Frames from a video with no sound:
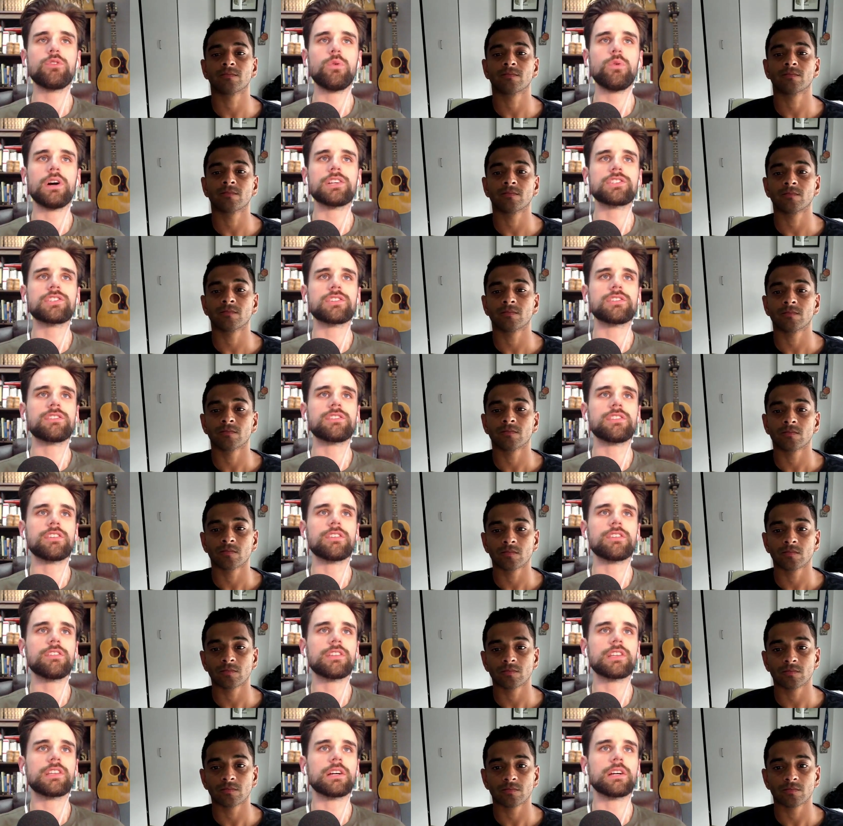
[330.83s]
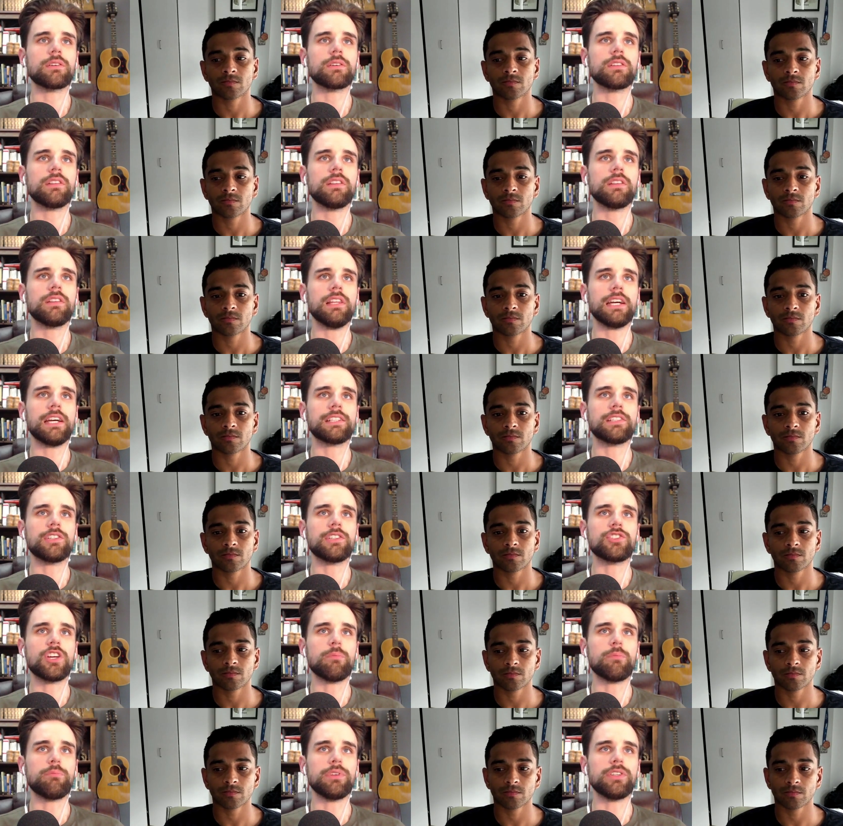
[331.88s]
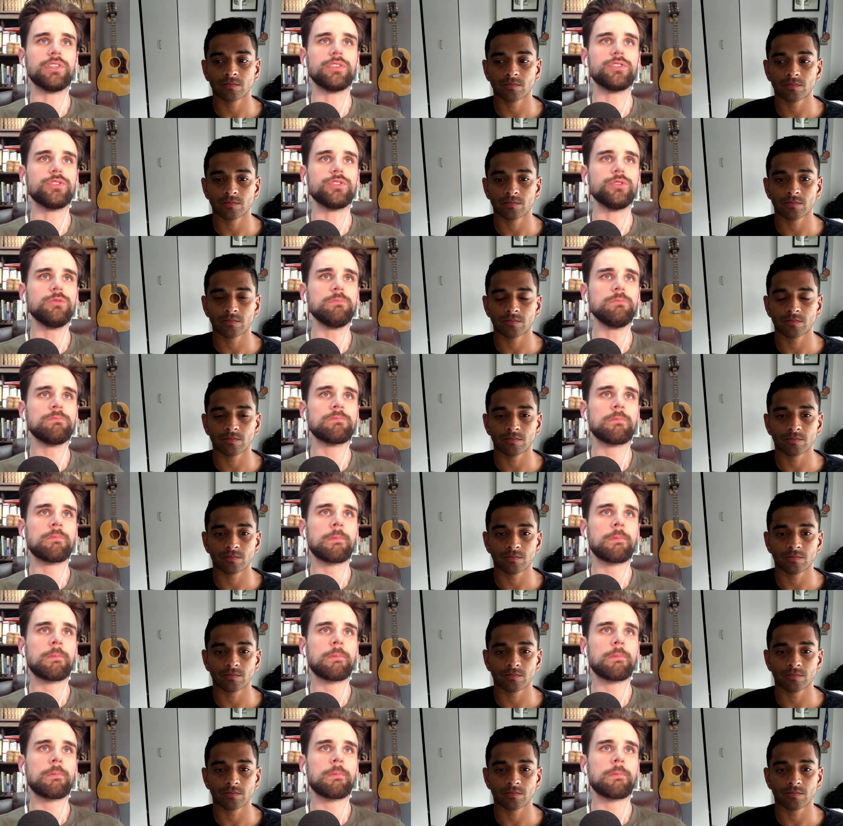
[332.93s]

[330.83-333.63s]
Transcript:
Speaker 1: questions here that I would like to jump into.